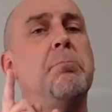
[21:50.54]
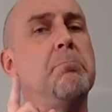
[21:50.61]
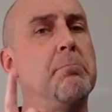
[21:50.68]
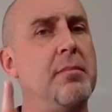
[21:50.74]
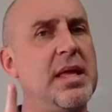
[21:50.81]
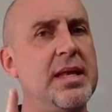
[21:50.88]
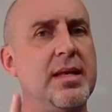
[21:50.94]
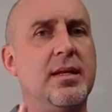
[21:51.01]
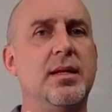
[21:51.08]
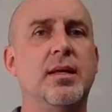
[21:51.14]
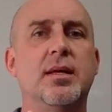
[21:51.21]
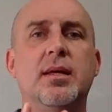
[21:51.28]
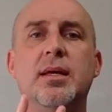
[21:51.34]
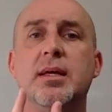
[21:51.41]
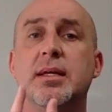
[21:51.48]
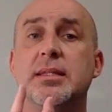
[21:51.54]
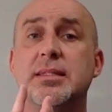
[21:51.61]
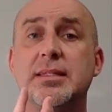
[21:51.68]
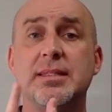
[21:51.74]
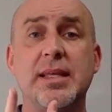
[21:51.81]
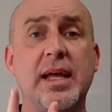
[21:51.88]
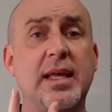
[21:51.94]
minute,
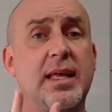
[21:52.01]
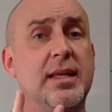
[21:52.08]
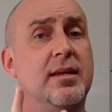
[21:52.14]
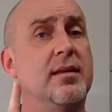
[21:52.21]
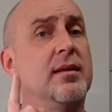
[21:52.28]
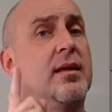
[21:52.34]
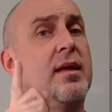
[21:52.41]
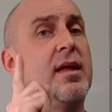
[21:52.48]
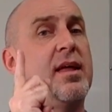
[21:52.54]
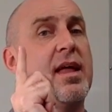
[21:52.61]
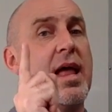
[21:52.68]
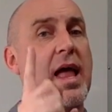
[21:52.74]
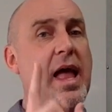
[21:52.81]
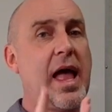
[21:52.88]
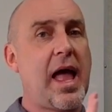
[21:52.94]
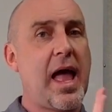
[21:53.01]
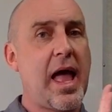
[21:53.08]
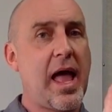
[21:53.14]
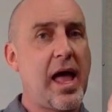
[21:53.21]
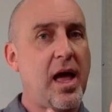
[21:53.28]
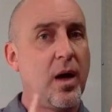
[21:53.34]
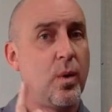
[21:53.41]
second,
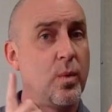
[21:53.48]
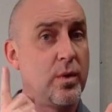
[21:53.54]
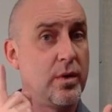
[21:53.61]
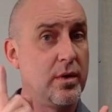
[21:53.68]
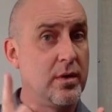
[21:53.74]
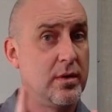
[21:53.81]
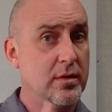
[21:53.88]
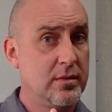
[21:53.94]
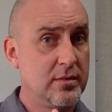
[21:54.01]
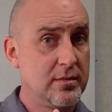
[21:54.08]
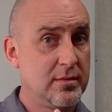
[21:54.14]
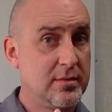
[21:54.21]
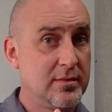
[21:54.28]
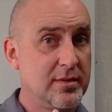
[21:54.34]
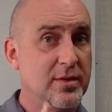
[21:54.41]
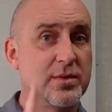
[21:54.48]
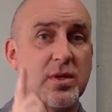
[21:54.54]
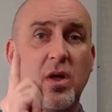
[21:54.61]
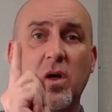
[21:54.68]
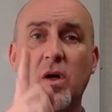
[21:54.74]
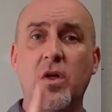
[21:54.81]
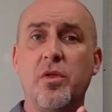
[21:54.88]
hour, goes
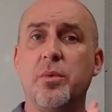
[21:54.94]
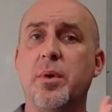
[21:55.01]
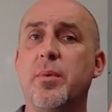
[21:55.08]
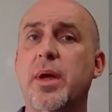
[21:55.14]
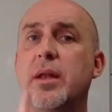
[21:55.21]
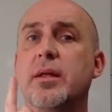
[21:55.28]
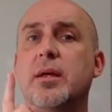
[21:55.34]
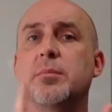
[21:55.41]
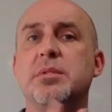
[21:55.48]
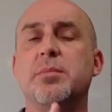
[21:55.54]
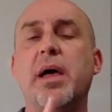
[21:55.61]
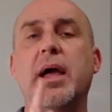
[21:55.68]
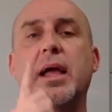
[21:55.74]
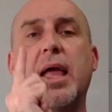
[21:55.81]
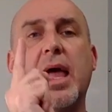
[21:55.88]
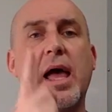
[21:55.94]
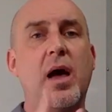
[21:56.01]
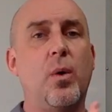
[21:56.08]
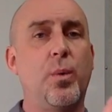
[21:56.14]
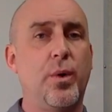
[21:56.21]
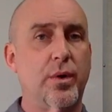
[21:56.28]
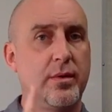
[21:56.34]
all the way around and comes back,
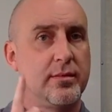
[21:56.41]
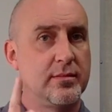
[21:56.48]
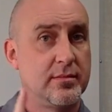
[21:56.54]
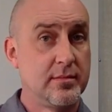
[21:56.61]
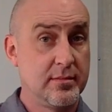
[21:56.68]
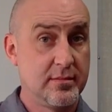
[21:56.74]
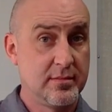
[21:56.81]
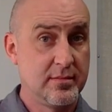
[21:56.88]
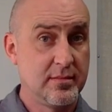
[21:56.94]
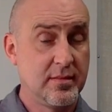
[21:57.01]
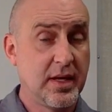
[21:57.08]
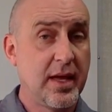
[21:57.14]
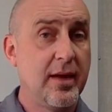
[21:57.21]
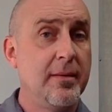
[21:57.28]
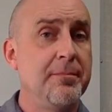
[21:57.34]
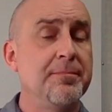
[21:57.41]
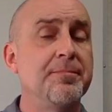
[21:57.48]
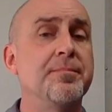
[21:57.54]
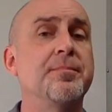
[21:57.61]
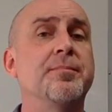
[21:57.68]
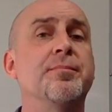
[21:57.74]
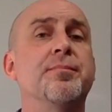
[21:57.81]
hour, okay?
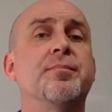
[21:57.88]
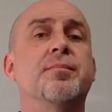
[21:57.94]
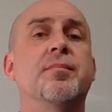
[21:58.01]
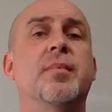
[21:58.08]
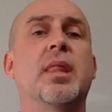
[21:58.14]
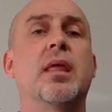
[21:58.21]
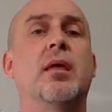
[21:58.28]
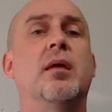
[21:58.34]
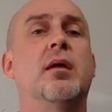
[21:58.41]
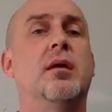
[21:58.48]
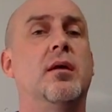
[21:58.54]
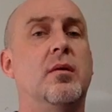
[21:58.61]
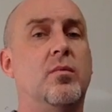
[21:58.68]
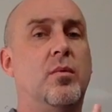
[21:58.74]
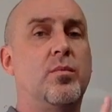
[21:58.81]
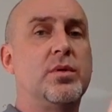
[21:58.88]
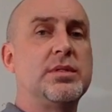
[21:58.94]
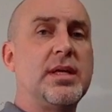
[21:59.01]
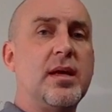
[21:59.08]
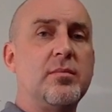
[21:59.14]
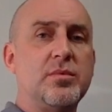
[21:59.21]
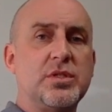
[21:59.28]
One more
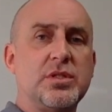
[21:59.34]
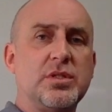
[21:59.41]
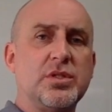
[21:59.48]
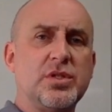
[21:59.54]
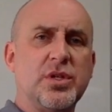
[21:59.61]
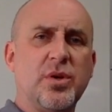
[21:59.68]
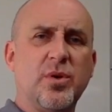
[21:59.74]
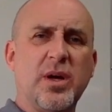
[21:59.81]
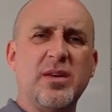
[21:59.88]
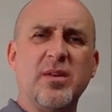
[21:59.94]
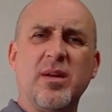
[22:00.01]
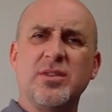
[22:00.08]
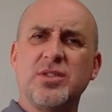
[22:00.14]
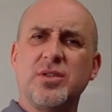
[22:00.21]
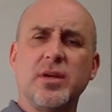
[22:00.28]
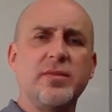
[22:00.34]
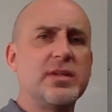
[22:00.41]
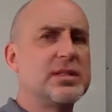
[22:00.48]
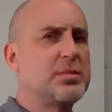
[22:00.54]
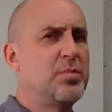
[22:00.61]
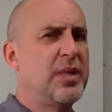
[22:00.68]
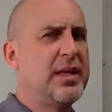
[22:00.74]
time just to show. I'm not sure I've
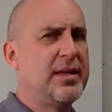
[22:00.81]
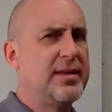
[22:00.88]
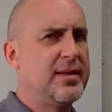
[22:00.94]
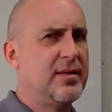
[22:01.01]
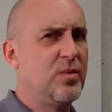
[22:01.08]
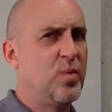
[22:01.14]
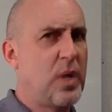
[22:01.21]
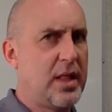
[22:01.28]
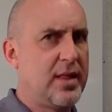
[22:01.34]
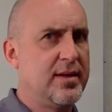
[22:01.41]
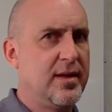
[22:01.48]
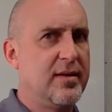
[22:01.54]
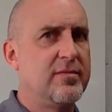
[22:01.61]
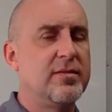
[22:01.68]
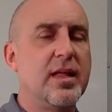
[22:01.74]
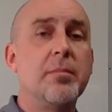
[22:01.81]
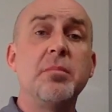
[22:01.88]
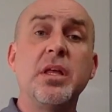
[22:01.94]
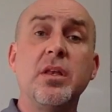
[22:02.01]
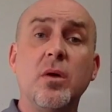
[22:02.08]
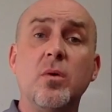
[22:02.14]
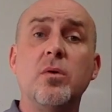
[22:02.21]
explained it well enough. Let
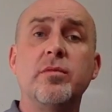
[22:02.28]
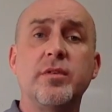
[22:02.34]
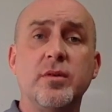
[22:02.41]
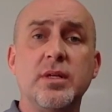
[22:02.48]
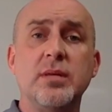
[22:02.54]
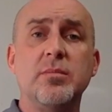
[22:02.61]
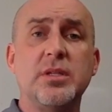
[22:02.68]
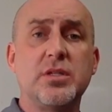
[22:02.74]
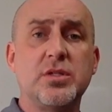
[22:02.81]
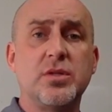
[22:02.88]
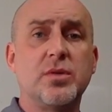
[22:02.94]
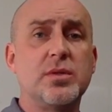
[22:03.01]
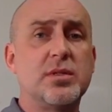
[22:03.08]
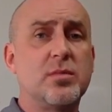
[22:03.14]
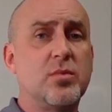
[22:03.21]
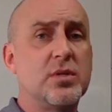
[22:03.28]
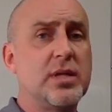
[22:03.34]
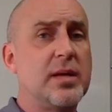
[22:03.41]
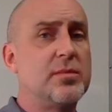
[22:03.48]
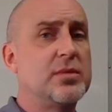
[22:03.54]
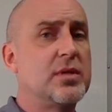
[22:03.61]
me know if you need me to show it some more times,